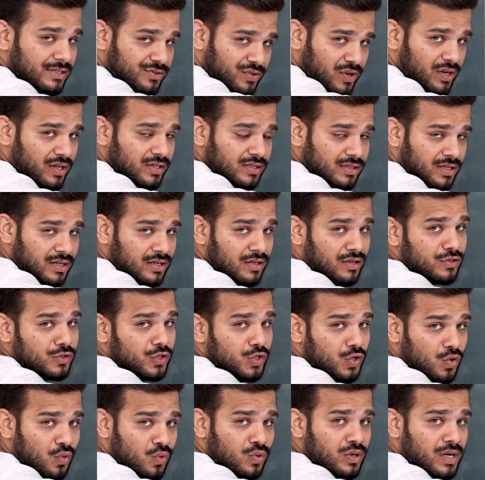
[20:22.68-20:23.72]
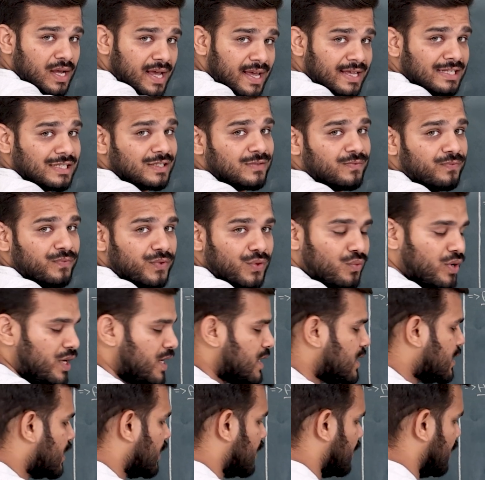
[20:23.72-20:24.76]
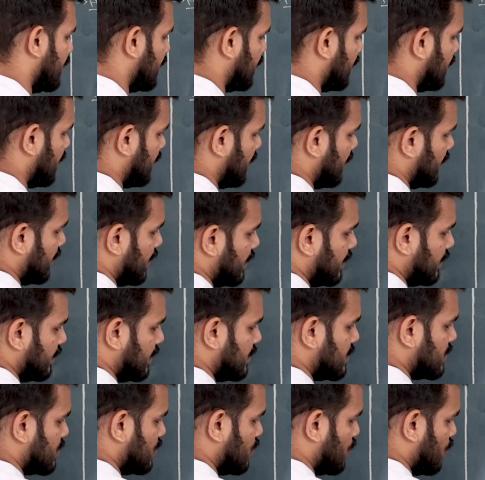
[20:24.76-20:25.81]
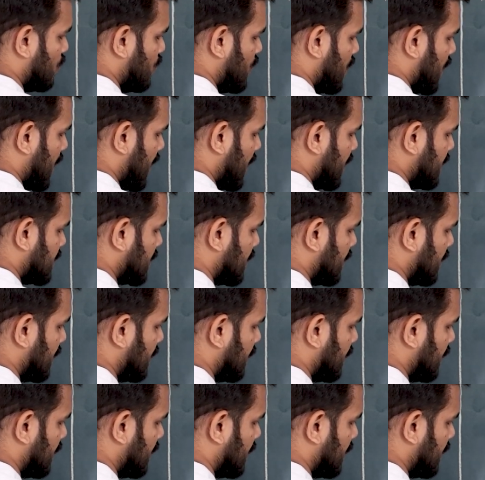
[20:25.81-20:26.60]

structure known as funicle. It is known as